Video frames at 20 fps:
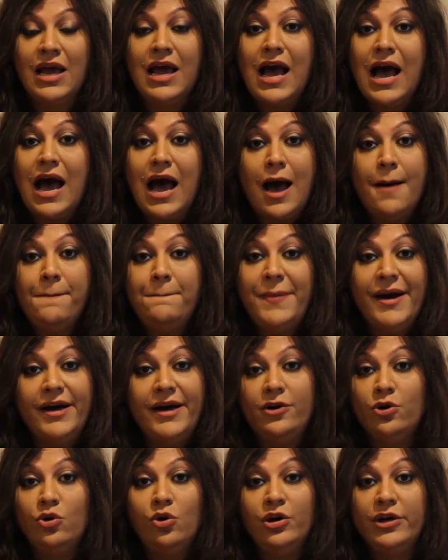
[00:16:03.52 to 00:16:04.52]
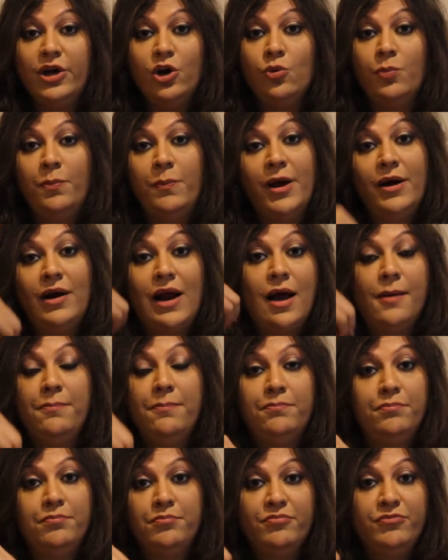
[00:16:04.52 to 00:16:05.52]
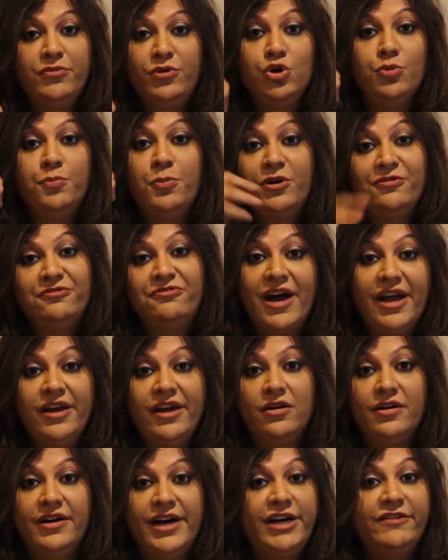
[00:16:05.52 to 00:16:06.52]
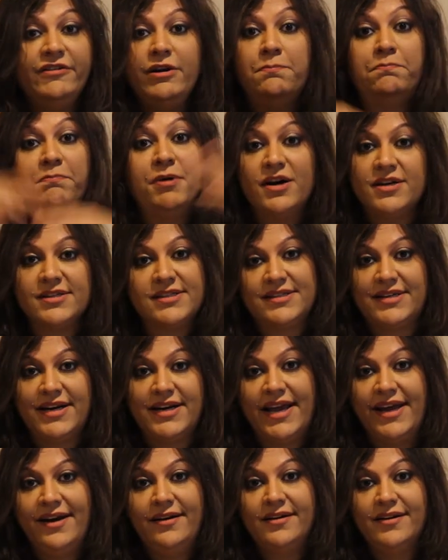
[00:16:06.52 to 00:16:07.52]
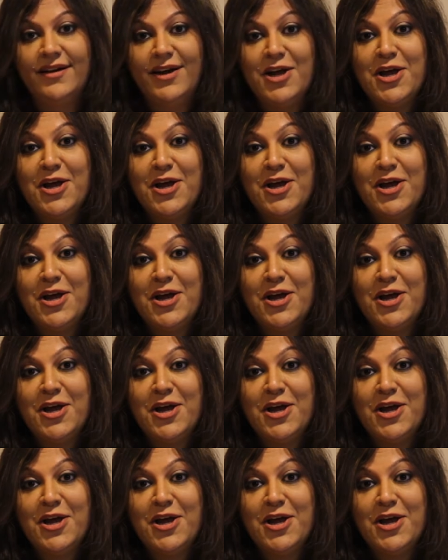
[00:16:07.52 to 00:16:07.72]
Aap petrol ke upar aap, you put fire, it will burst, right?